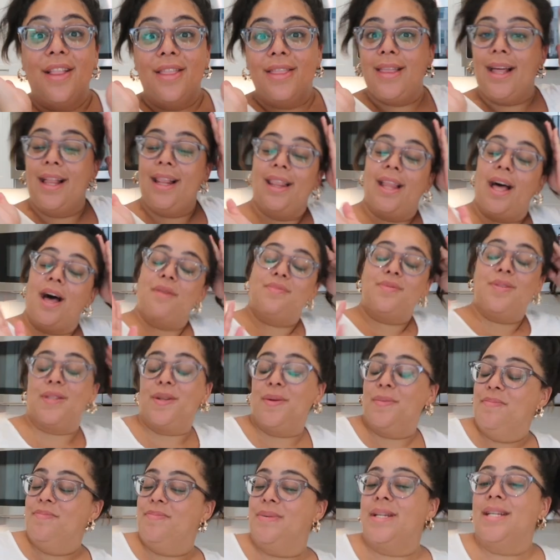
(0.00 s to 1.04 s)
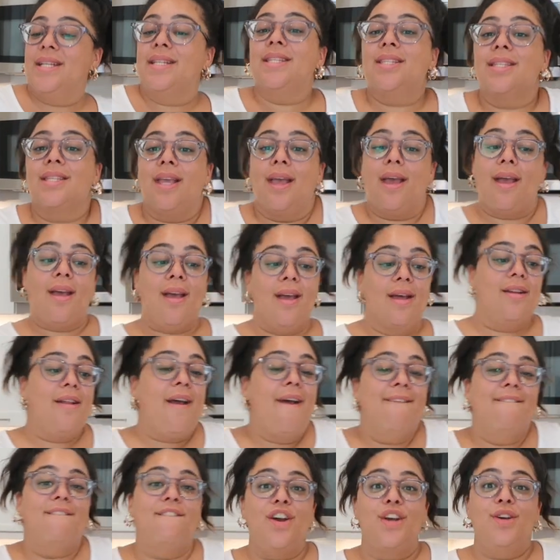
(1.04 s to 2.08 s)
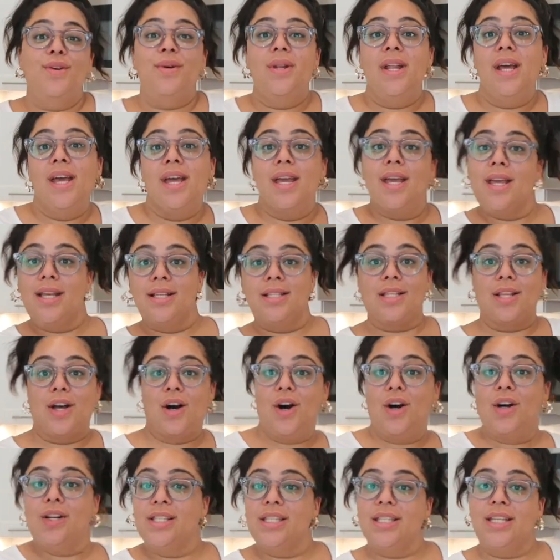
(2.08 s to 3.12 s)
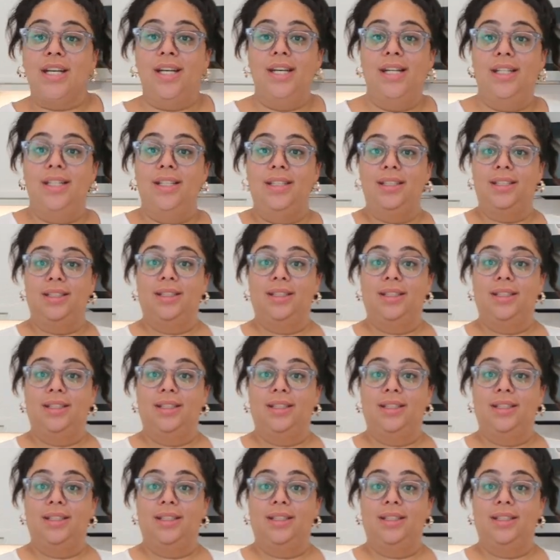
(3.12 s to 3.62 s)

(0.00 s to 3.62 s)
The lobster bisque and food is all done.